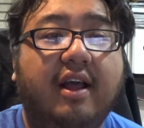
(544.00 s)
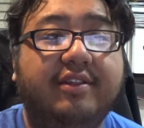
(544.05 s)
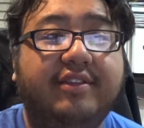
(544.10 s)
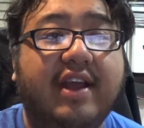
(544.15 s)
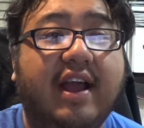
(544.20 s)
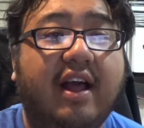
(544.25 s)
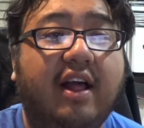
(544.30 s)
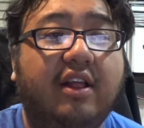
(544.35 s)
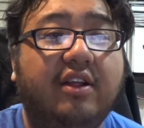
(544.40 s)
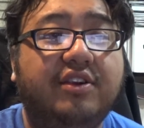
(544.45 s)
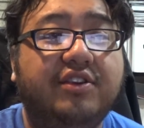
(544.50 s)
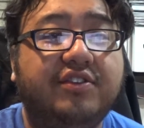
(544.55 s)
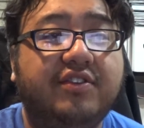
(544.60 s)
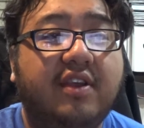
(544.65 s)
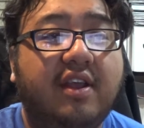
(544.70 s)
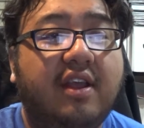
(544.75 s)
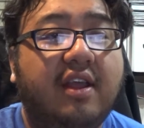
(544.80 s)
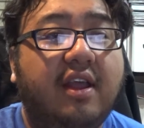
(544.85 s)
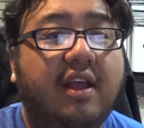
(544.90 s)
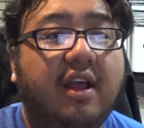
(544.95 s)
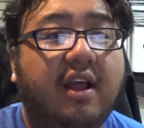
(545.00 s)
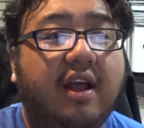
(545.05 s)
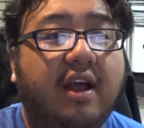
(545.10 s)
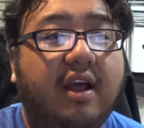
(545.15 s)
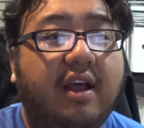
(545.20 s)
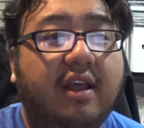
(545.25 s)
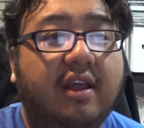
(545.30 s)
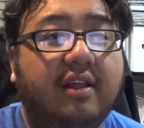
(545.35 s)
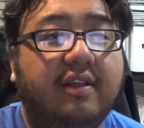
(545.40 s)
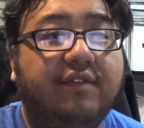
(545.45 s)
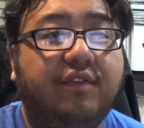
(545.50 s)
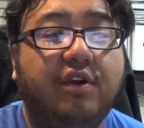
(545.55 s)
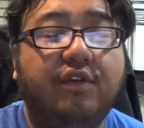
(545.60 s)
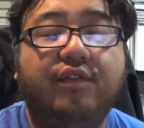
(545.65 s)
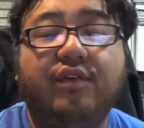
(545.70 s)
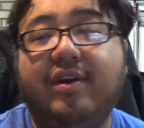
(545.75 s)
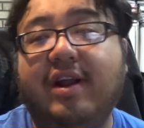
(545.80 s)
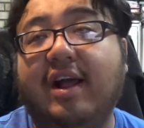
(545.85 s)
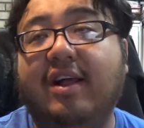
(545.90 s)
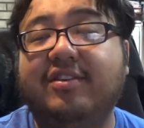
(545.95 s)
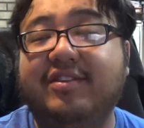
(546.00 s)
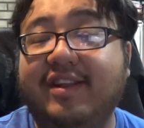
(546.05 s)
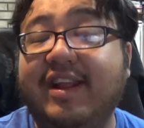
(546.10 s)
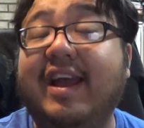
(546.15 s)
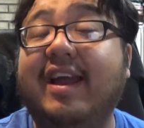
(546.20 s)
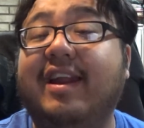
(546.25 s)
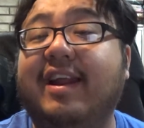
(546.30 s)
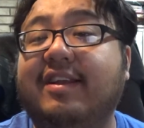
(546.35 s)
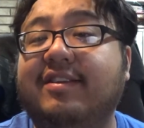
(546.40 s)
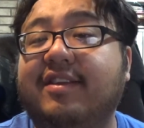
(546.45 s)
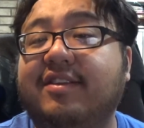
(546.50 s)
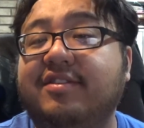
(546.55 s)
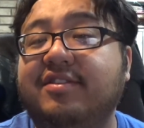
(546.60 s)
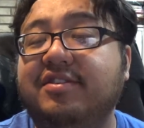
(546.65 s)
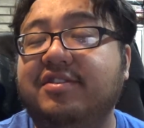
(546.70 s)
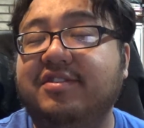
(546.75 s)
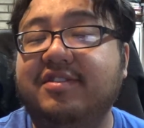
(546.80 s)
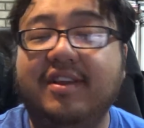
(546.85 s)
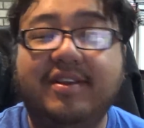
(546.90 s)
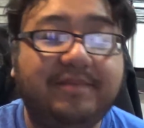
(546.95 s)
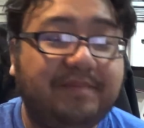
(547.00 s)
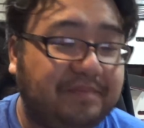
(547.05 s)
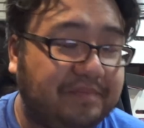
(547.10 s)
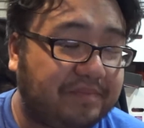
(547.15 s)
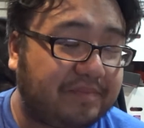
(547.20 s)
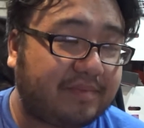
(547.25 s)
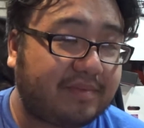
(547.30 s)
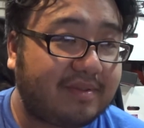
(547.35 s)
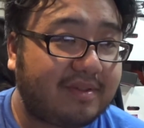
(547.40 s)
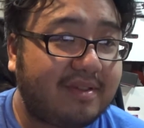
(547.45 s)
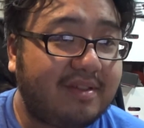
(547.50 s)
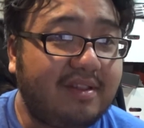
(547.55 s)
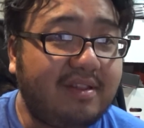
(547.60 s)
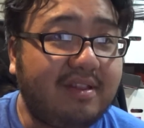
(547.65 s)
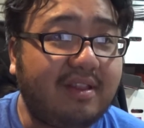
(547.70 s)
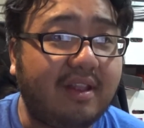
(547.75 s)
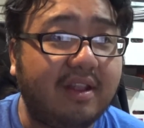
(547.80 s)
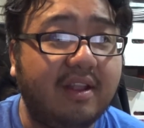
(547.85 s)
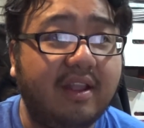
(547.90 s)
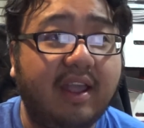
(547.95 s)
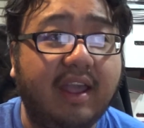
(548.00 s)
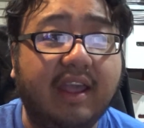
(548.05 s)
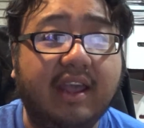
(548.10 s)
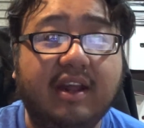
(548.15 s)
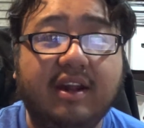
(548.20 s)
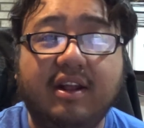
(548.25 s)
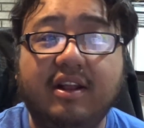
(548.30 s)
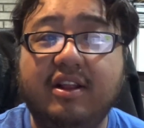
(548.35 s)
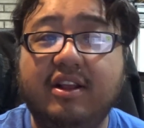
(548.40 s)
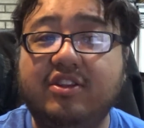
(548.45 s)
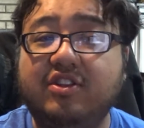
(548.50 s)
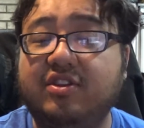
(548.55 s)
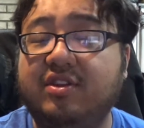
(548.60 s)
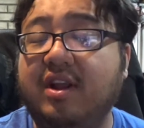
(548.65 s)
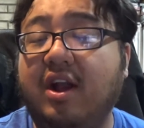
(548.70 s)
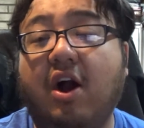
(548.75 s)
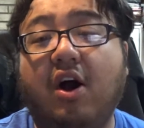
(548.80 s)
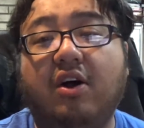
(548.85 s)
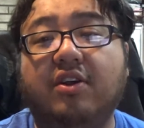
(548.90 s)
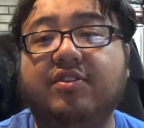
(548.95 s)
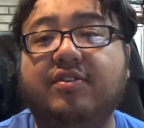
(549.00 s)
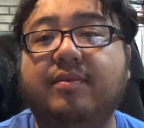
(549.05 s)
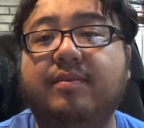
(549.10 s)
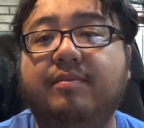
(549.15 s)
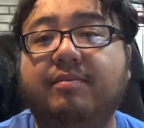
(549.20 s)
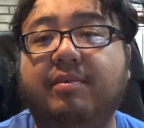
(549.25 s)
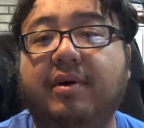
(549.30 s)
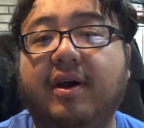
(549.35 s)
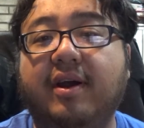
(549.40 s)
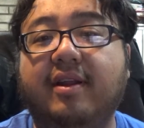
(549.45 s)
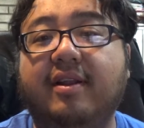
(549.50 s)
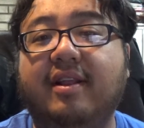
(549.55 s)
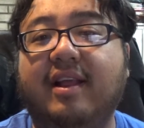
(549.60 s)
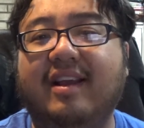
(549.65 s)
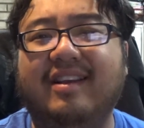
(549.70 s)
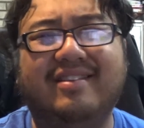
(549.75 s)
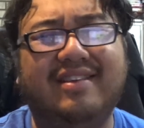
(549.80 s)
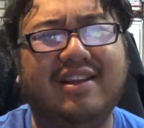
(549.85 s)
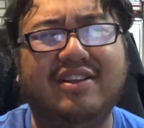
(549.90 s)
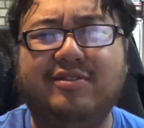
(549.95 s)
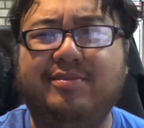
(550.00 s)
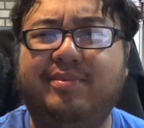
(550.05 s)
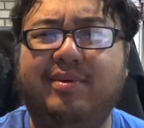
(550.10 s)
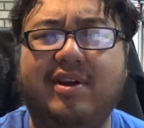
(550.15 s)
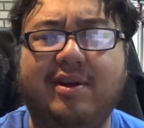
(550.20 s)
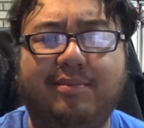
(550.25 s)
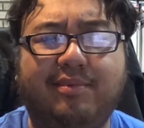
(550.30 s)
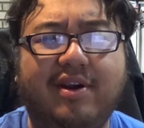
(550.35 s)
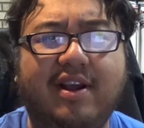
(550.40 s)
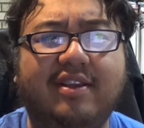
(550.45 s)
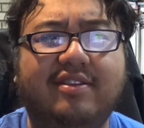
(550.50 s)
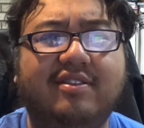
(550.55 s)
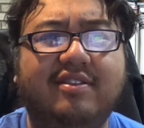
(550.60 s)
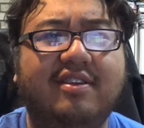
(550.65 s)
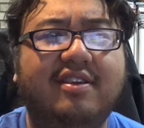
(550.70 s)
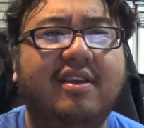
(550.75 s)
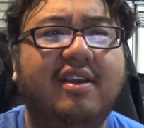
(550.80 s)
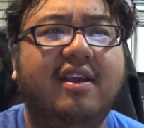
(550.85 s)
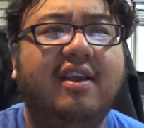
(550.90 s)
$44.99, I should say. And it looks awesome, but like I said, it's pretty pricey.